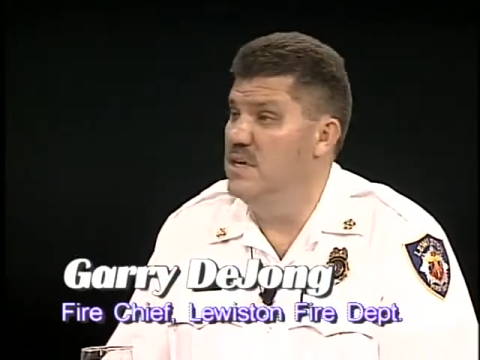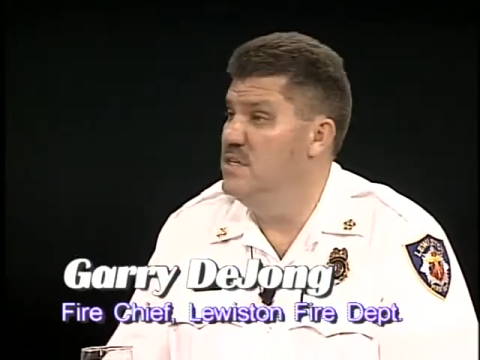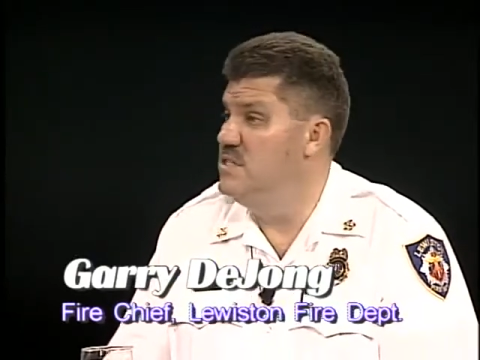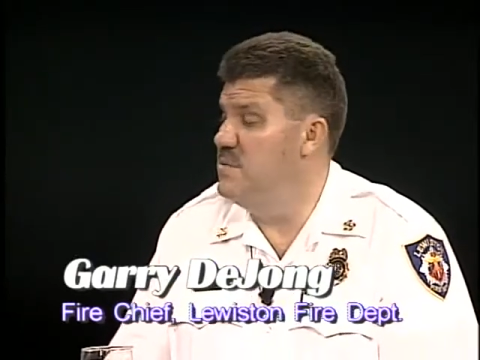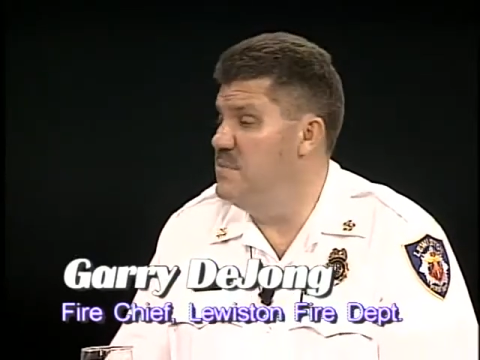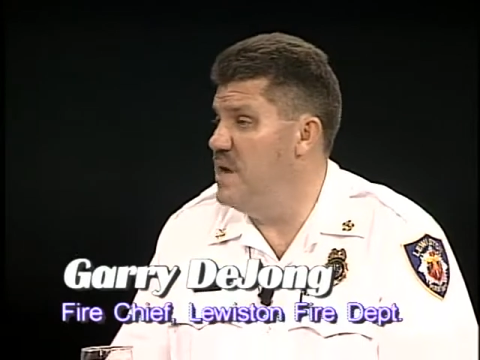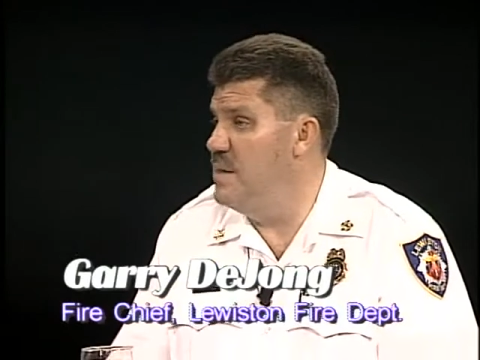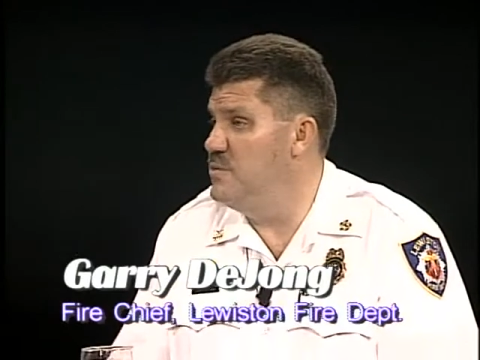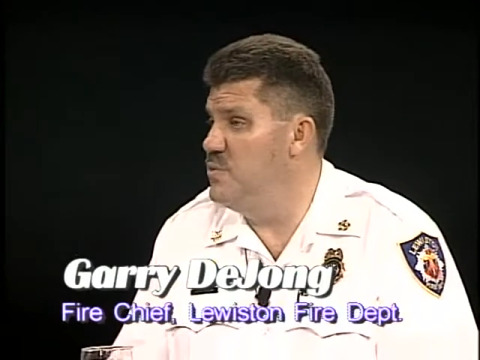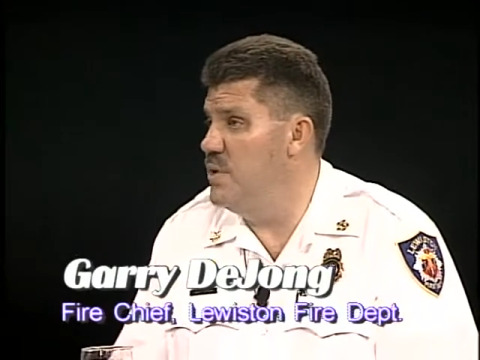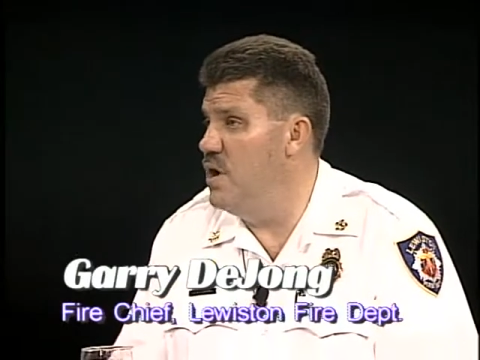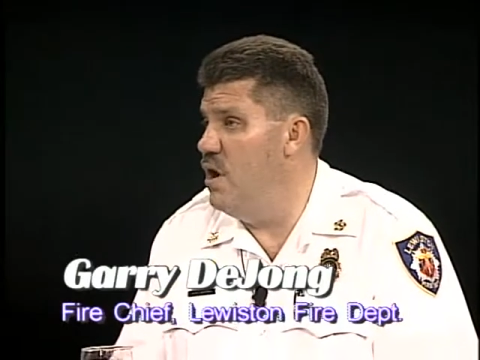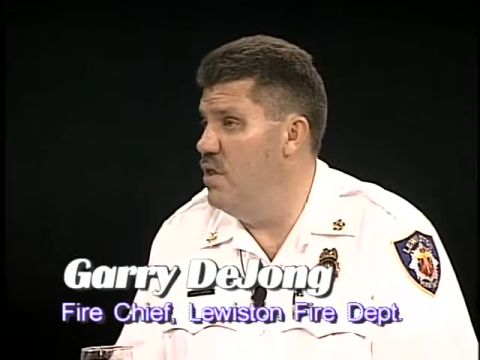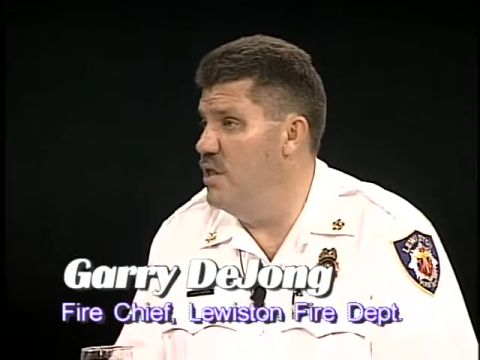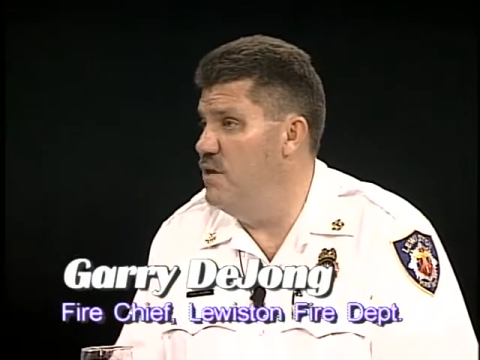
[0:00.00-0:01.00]
Sometimes we
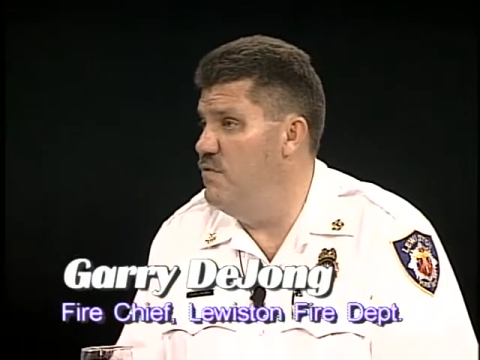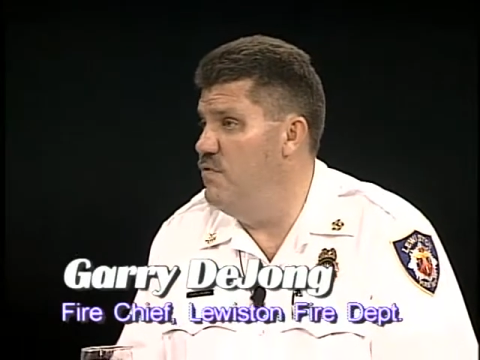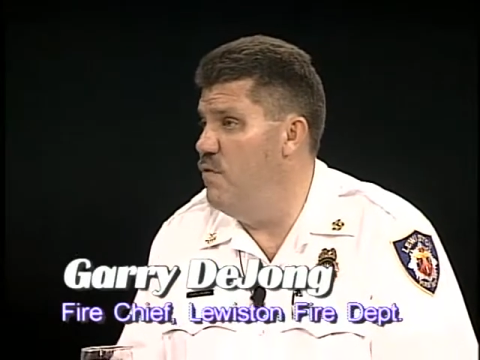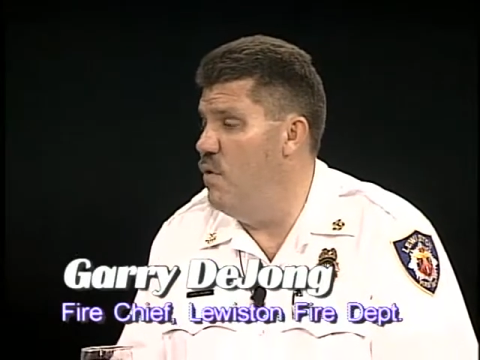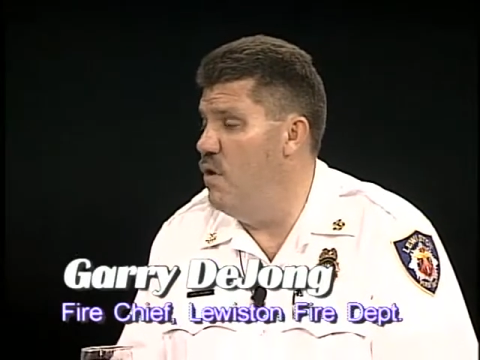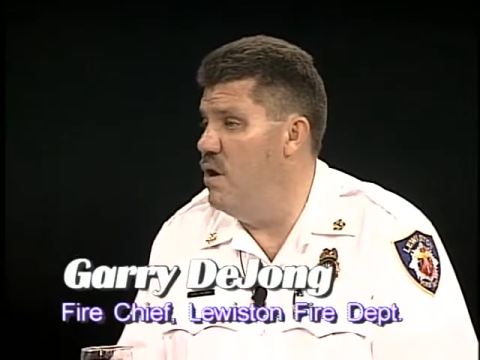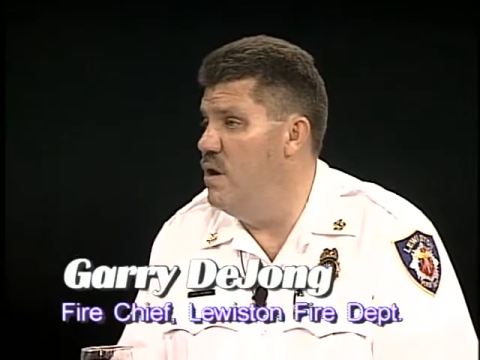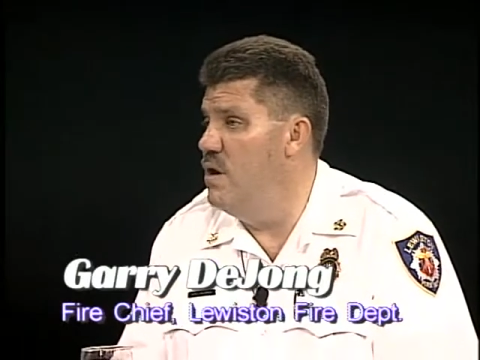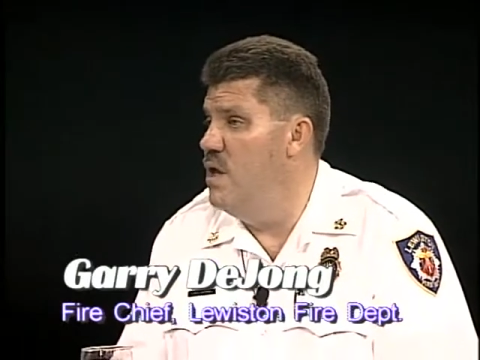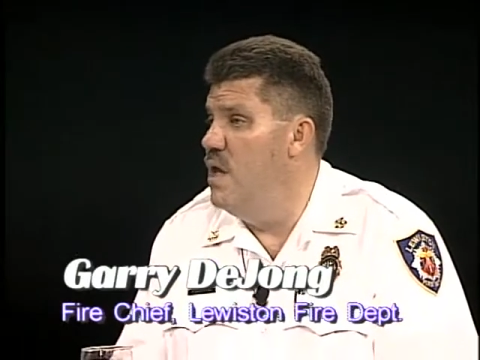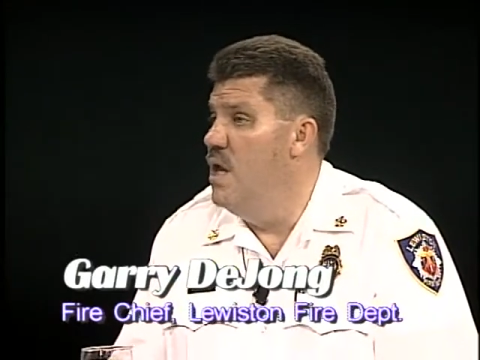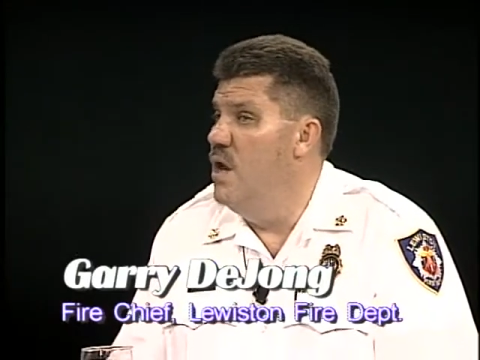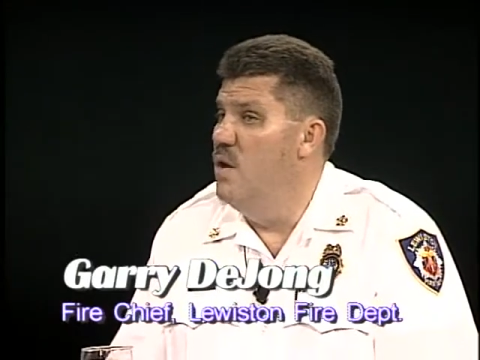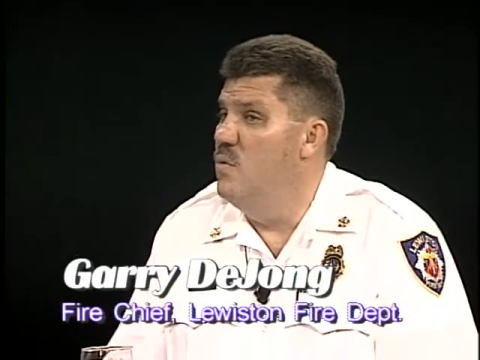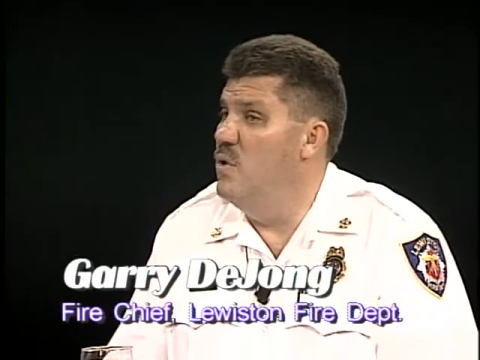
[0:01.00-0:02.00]
call in 4.
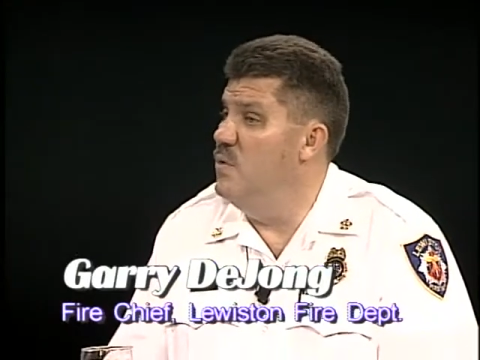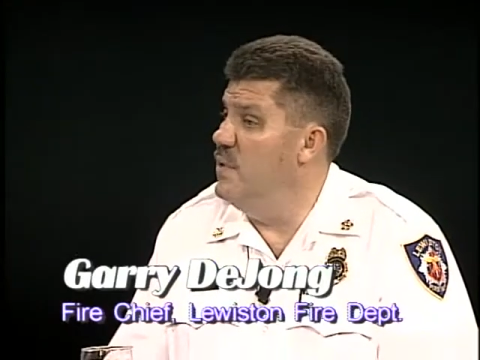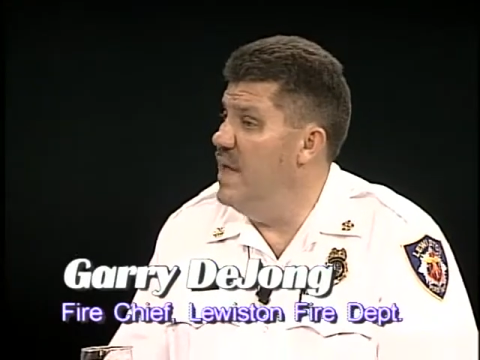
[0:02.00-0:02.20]
When